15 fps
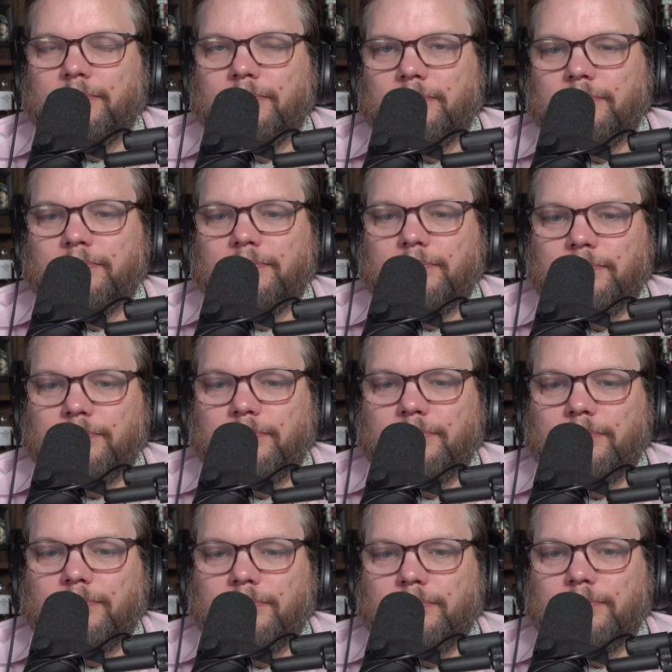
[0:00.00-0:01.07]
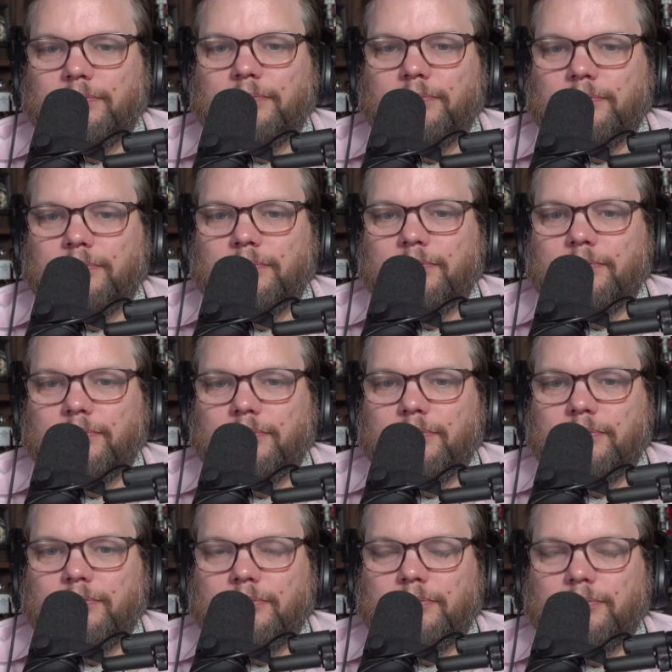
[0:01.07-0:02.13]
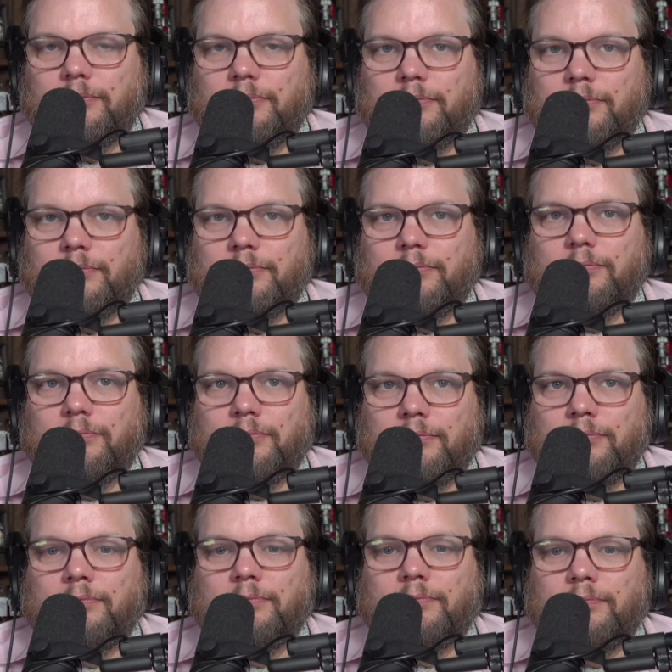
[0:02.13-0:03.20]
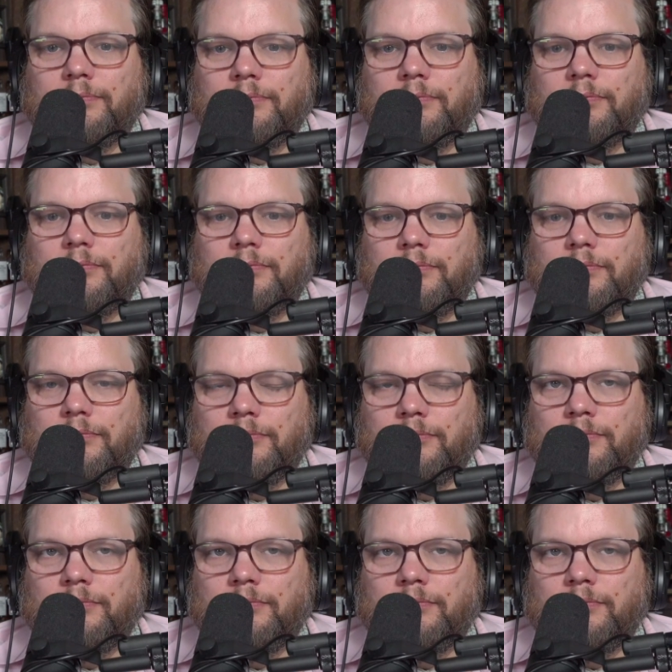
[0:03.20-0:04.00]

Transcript: (not speaking)